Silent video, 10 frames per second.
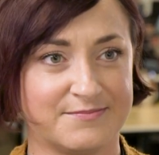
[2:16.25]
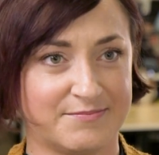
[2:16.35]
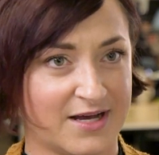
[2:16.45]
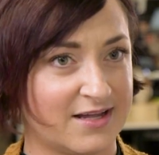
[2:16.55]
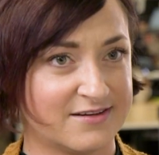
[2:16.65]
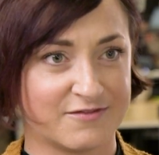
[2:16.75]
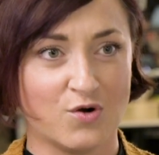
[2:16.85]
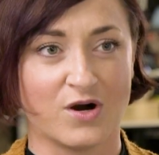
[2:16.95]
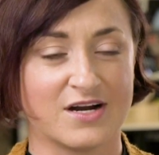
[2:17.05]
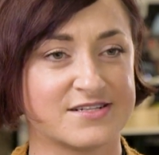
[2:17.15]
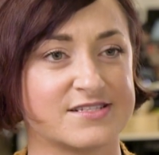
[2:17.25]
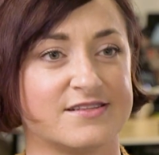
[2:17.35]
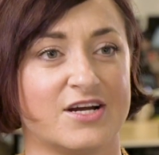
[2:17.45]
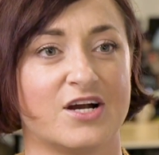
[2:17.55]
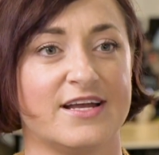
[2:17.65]
but of course,
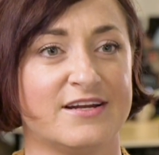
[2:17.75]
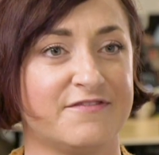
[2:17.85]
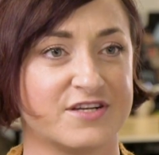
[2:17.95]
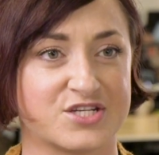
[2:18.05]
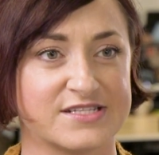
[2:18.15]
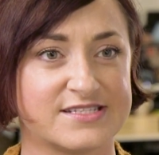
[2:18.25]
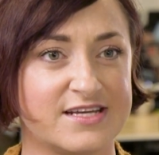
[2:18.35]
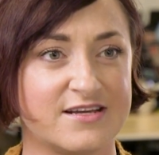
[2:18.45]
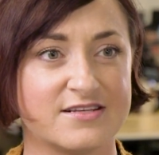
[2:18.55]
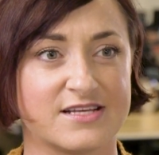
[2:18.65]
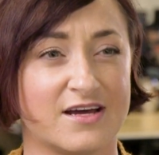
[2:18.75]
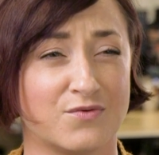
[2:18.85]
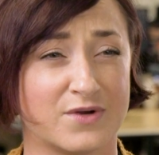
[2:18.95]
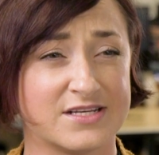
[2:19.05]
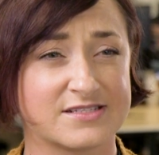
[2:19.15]
there are inefficiencies
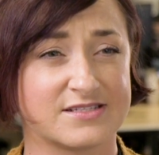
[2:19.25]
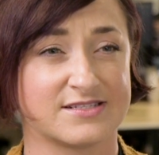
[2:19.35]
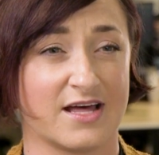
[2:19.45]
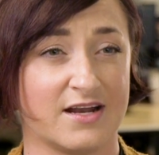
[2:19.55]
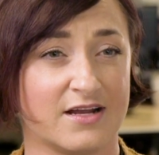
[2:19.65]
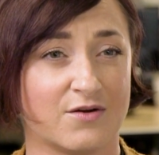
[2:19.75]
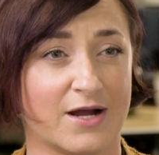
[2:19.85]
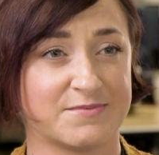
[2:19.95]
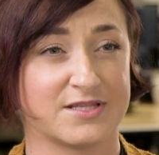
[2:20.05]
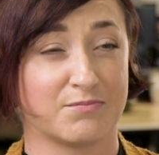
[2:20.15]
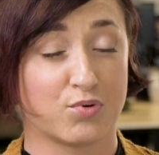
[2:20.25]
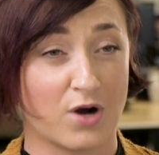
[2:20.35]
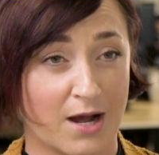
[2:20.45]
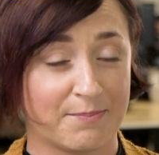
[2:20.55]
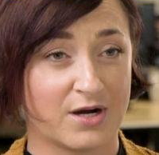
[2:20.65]
and risks that interrupt the
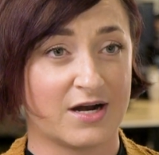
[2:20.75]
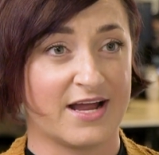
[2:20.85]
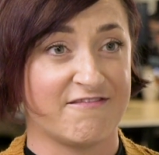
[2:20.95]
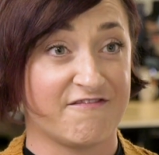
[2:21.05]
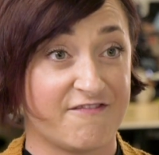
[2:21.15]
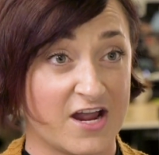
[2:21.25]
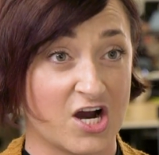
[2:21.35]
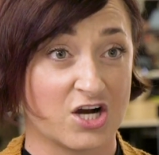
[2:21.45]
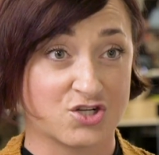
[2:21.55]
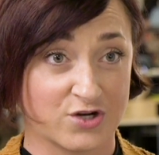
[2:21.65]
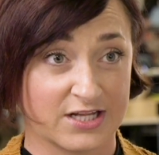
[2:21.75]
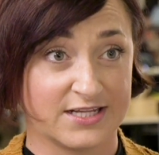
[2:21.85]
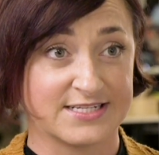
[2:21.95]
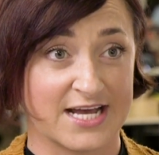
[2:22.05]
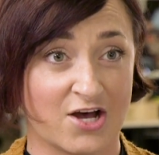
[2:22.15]
proper and fair
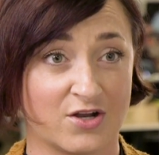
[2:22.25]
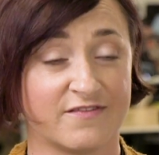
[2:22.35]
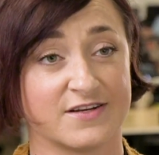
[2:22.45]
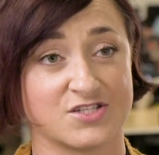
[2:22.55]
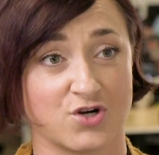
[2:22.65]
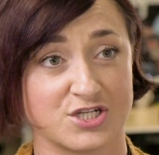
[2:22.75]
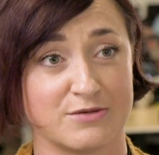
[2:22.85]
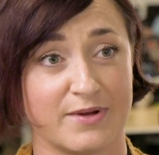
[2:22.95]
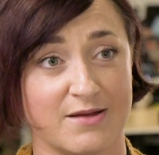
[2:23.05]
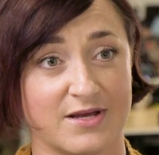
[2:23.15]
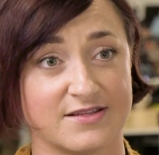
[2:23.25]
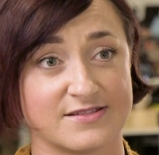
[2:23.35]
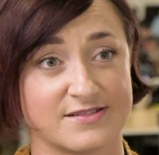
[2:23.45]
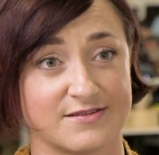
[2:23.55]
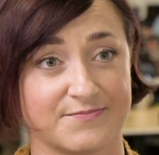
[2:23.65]
trickling down of construction
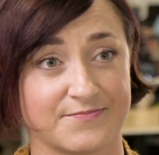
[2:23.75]
payments.